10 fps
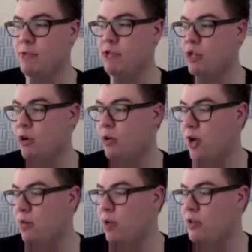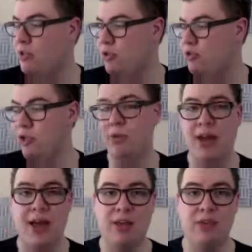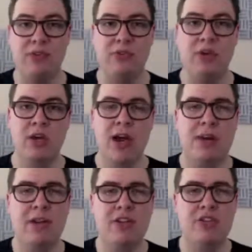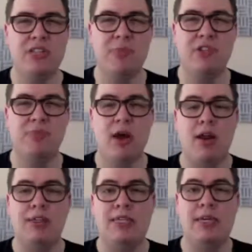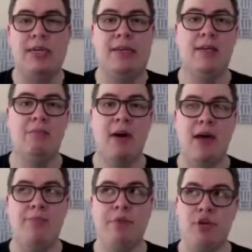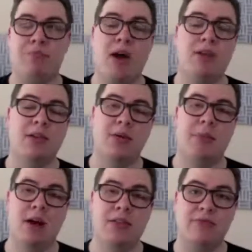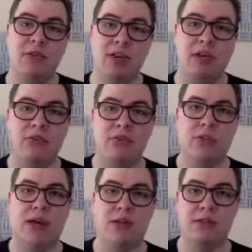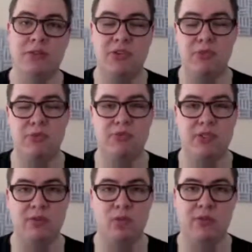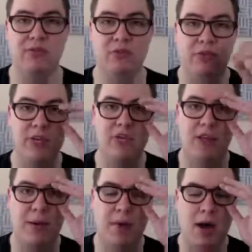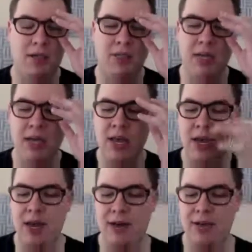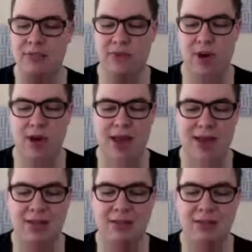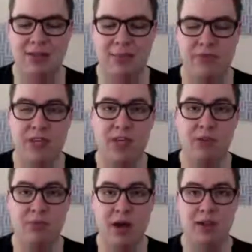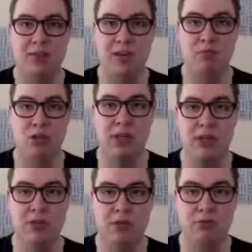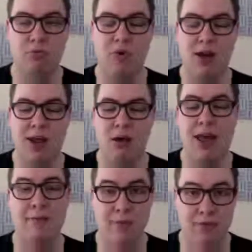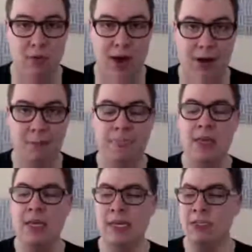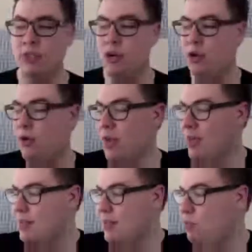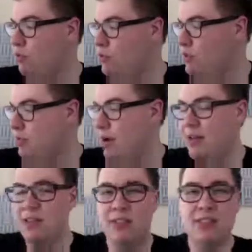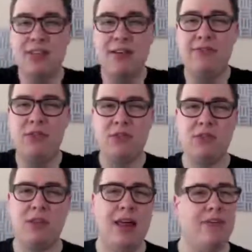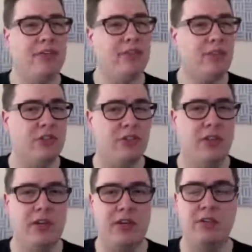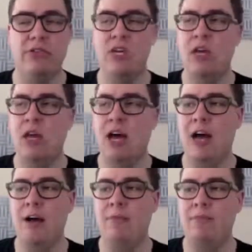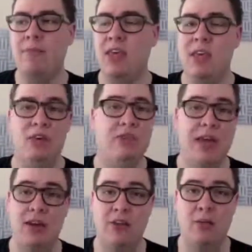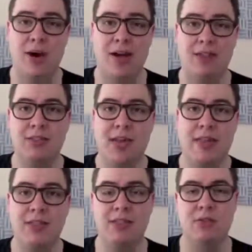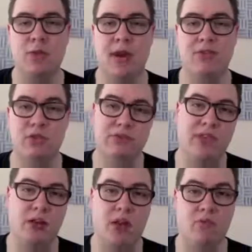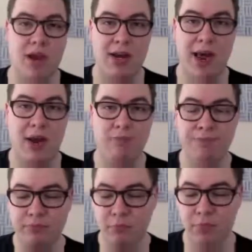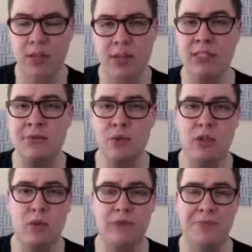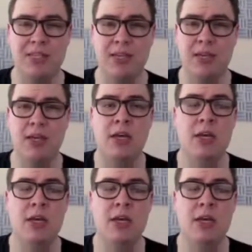So I wanted to show you what I use. I mentioned some of these products in my Birchbox unboxing videos, especially the most recent one for the July box, as far as some of the Kiehls products that I'm really into right now and have been for a while. So I guess I will just get right into this. I've used a lot of different things over the years, Kiehls and otherwise, and this is what I've sort of settled on right now. It seems to really work for my skin.